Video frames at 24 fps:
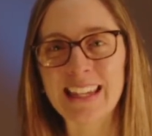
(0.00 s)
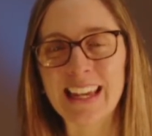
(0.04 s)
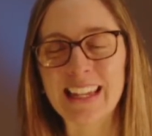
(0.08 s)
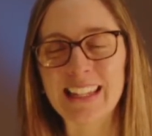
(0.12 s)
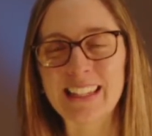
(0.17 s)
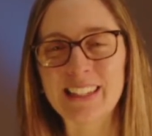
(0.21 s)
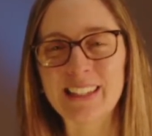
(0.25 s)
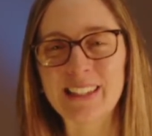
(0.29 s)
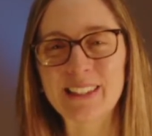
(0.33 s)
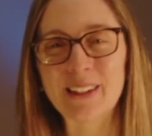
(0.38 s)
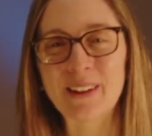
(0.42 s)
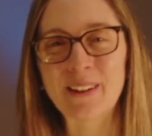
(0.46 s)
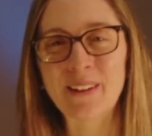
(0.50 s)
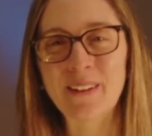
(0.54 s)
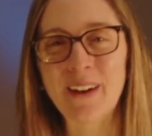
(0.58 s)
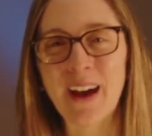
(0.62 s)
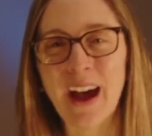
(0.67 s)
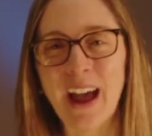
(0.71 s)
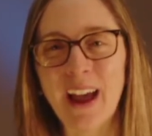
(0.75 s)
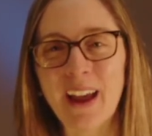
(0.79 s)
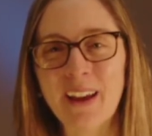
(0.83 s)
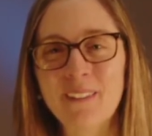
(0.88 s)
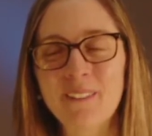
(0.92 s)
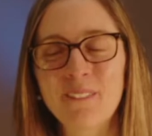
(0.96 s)
And so
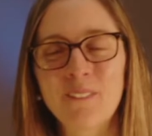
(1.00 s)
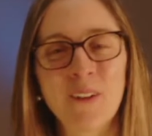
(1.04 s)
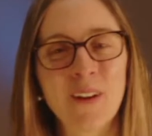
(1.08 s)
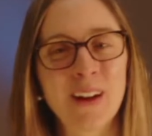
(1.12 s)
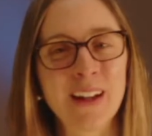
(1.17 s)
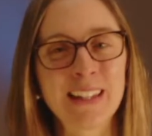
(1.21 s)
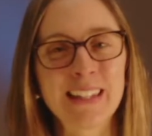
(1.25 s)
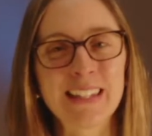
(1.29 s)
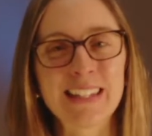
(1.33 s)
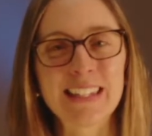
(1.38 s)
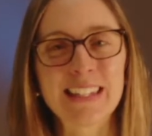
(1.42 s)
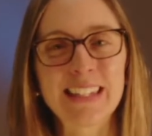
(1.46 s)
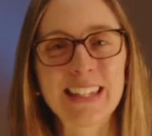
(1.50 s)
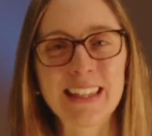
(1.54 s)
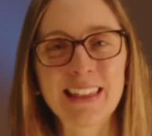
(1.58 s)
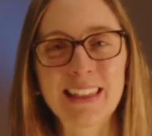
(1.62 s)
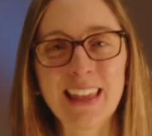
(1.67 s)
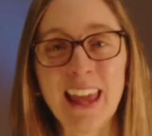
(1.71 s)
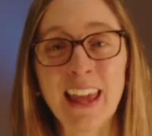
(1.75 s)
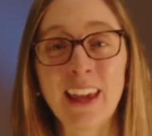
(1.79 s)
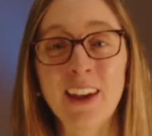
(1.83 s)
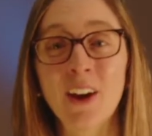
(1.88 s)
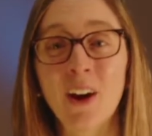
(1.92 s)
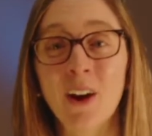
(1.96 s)
I want to
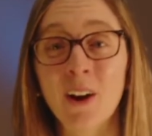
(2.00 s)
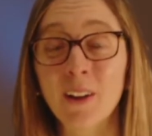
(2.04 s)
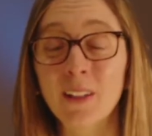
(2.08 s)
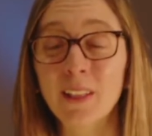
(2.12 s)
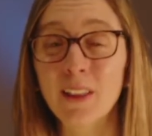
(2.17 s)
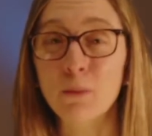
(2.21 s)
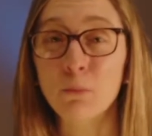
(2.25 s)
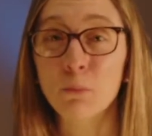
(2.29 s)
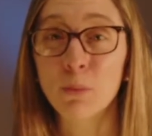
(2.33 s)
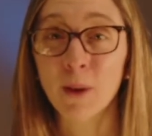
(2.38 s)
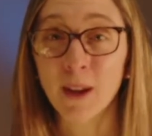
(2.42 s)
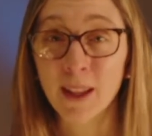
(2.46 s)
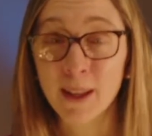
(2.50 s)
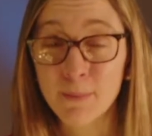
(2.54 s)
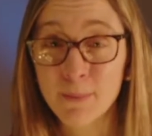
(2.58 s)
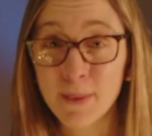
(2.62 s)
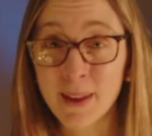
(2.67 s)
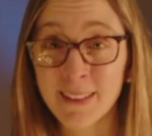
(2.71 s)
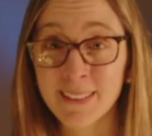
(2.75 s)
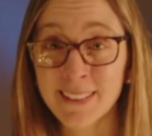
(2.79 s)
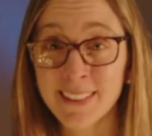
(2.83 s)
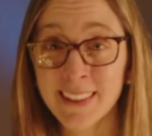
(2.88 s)
thank Carla Brenneman,